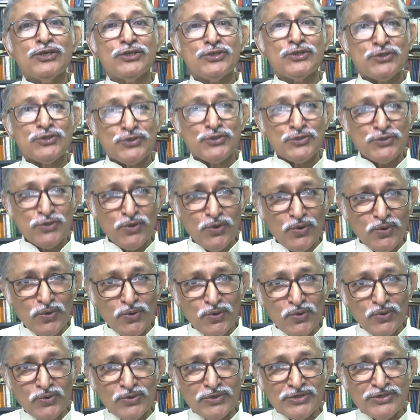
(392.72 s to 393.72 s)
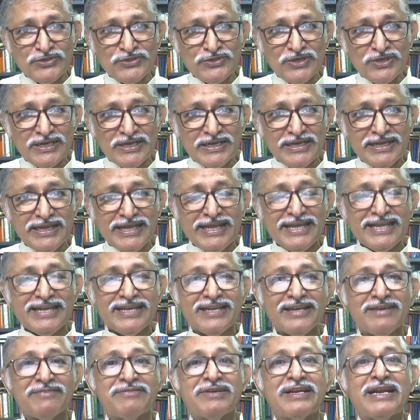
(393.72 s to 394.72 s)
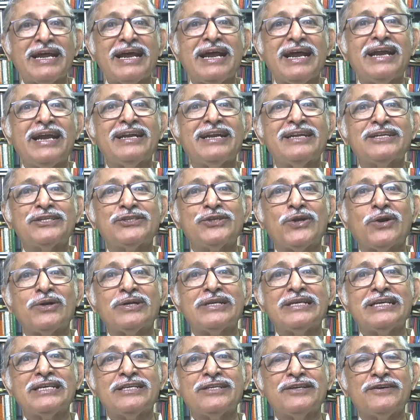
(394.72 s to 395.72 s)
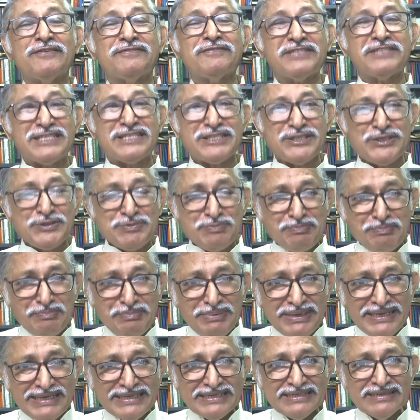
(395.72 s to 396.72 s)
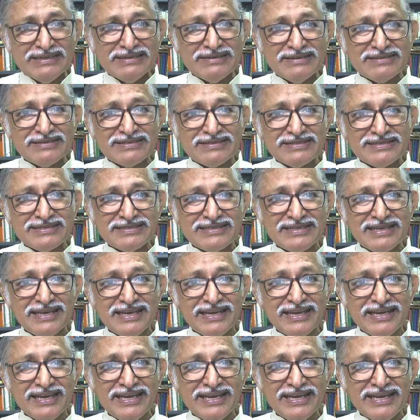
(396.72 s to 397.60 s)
swords, never had a shortage of spears,